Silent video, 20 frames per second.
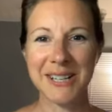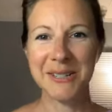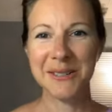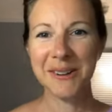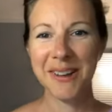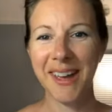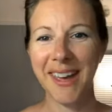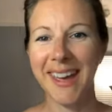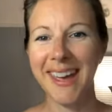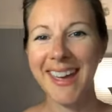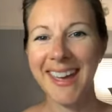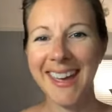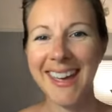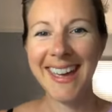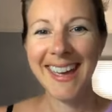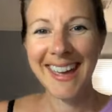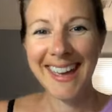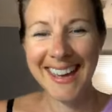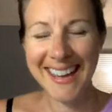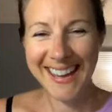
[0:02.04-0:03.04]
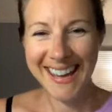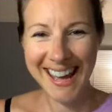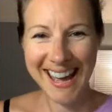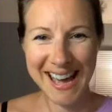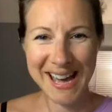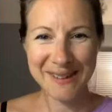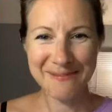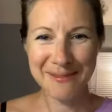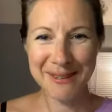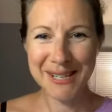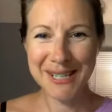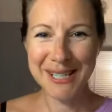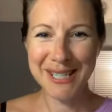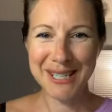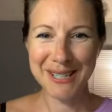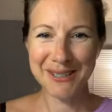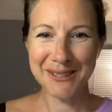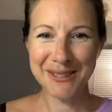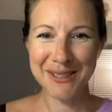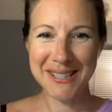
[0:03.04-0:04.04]
Okay, happy
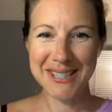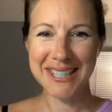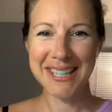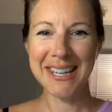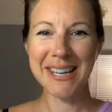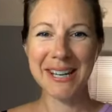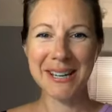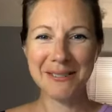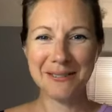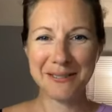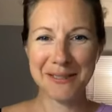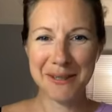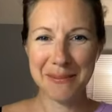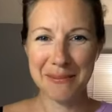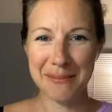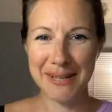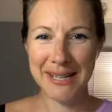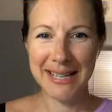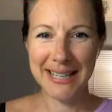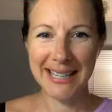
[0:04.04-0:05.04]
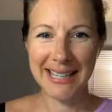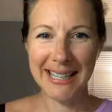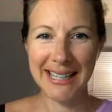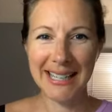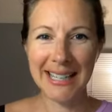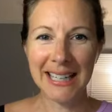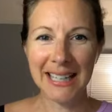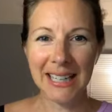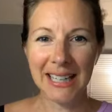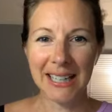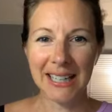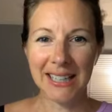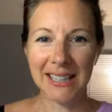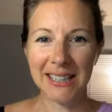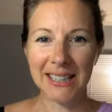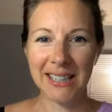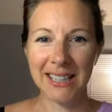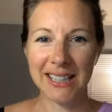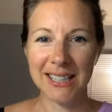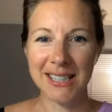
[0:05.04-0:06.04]
Tuesday, everybody.
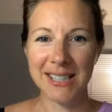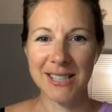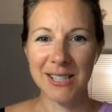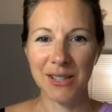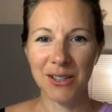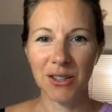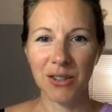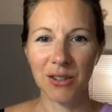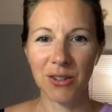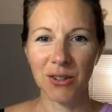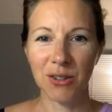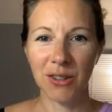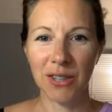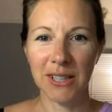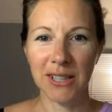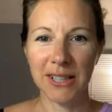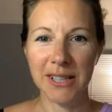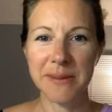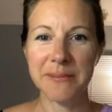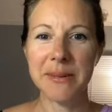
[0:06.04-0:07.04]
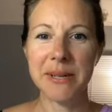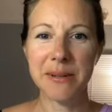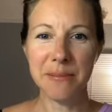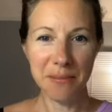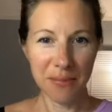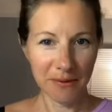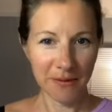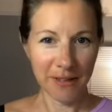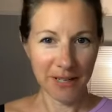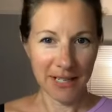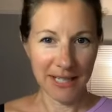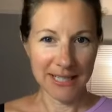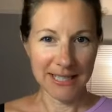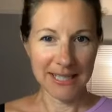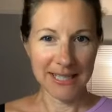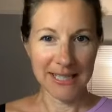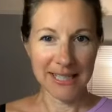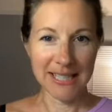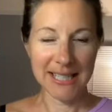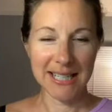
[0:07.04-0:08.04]
All right, so I am
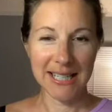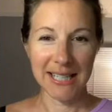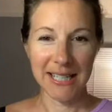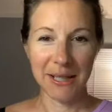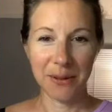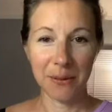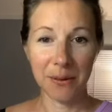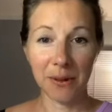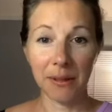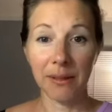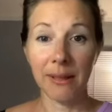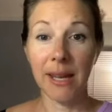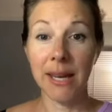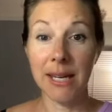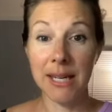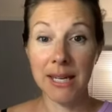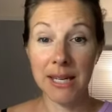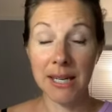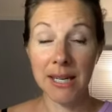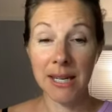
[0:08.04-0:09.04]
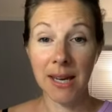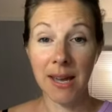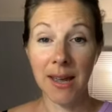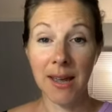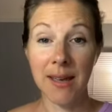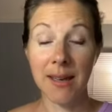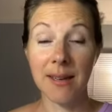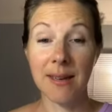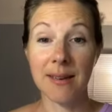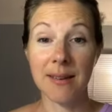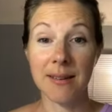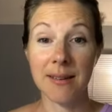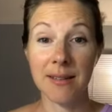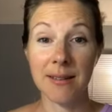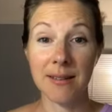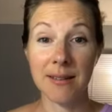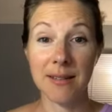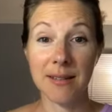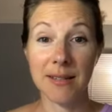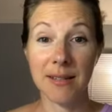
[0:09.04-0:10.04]
improvising tonight with lighting
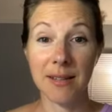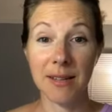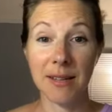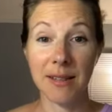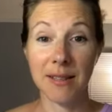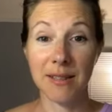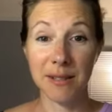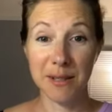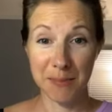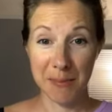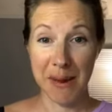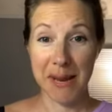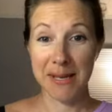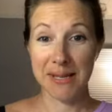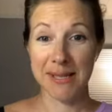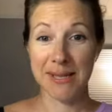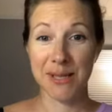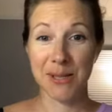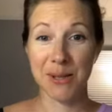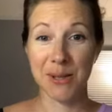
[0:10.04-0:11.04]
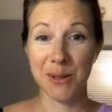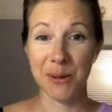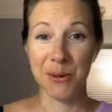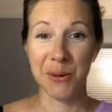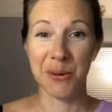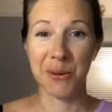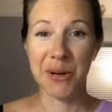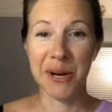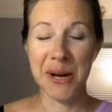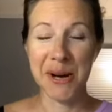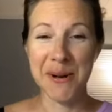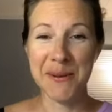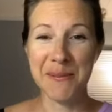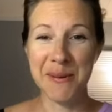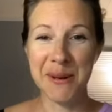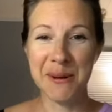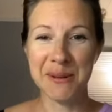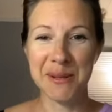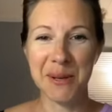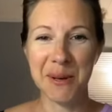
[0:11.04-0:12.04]
and the space. So
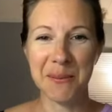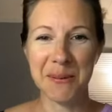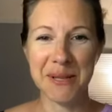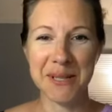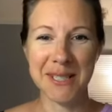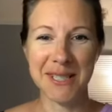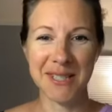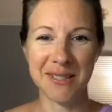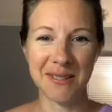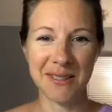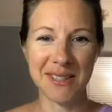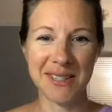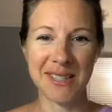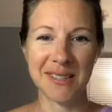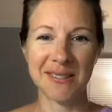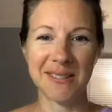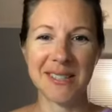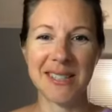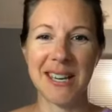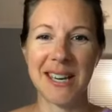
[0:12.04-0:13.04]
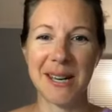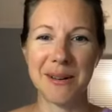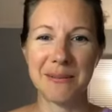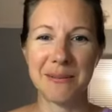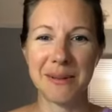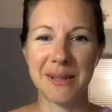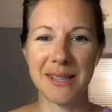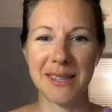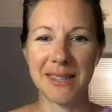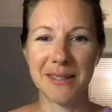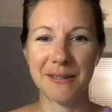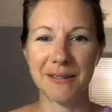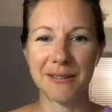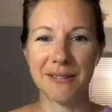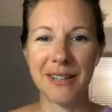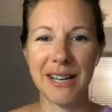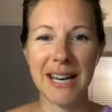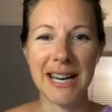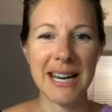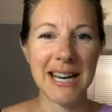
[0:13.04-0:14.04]
I was hoping to do this outside, but the
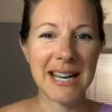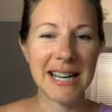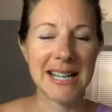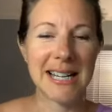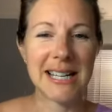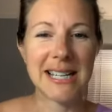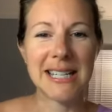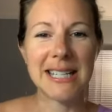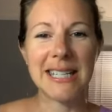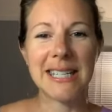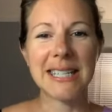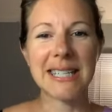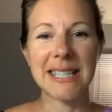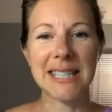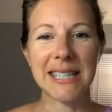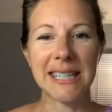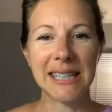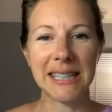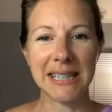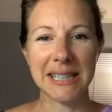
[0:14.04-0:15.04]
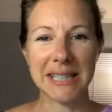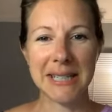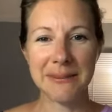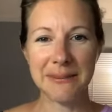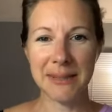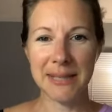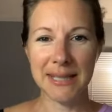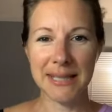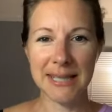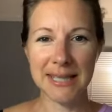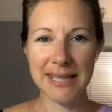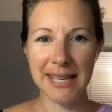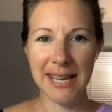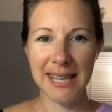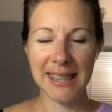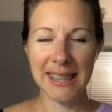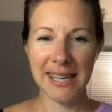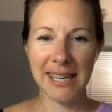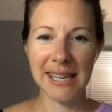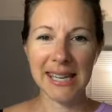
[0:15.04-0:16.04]
rain is imminent,
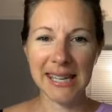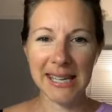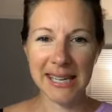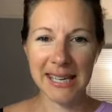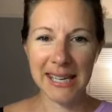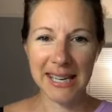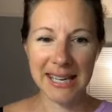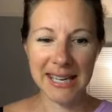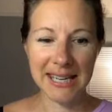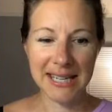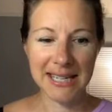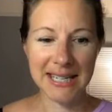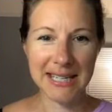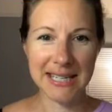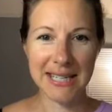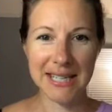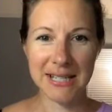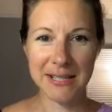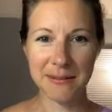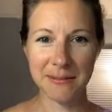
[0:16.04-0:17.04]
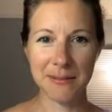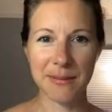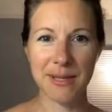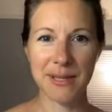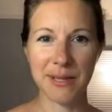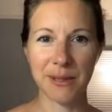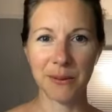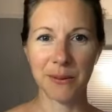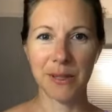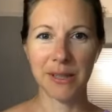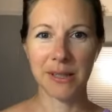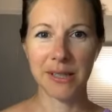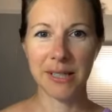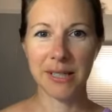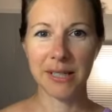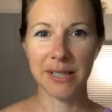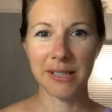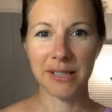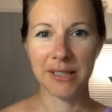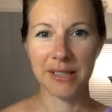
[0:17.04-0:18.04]
I think. And so we are
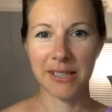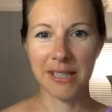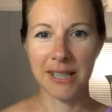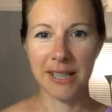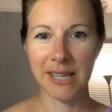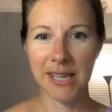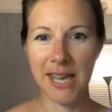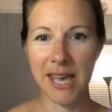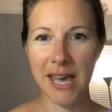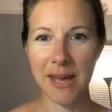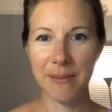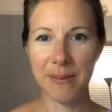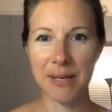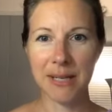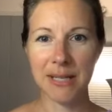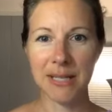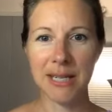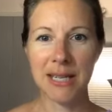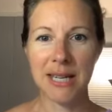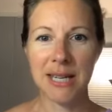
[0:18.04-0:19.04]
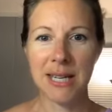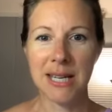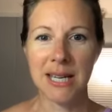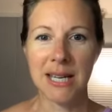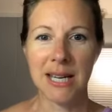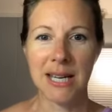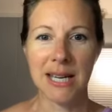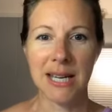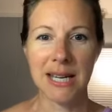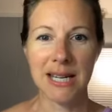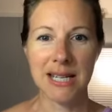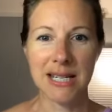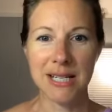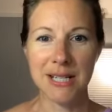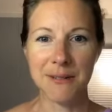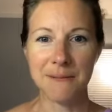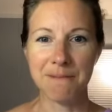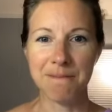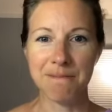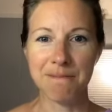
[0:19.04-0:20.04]
here in the cabin
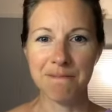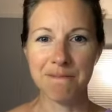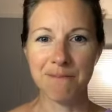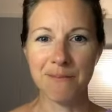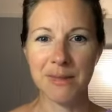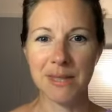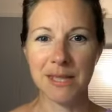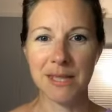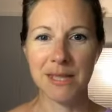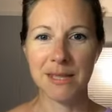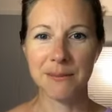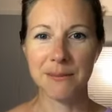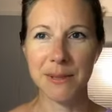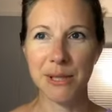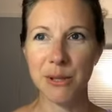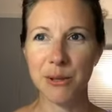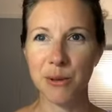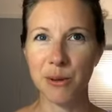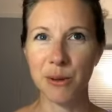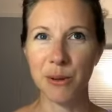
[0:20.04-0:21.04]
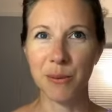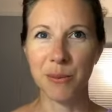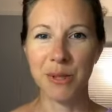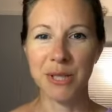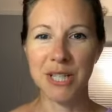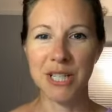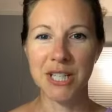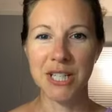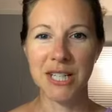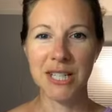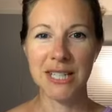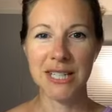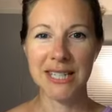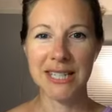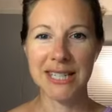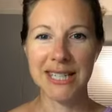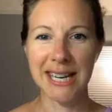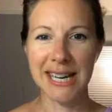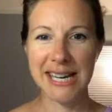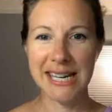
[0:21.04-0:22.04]
bedroom, which
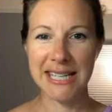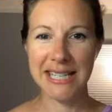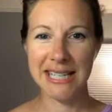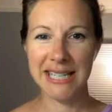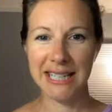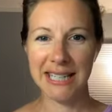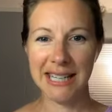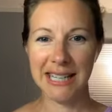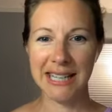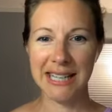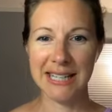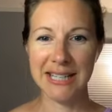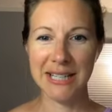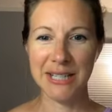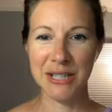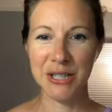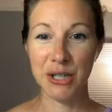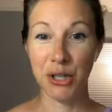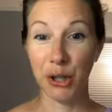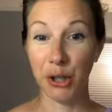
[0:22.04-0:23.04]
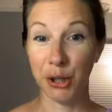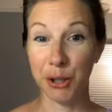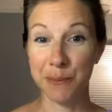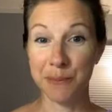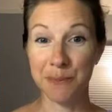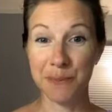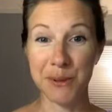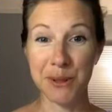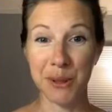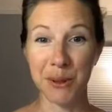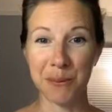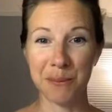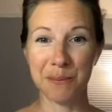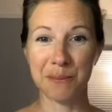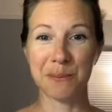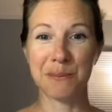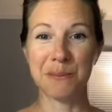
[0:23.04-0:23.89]
is tight and dark. So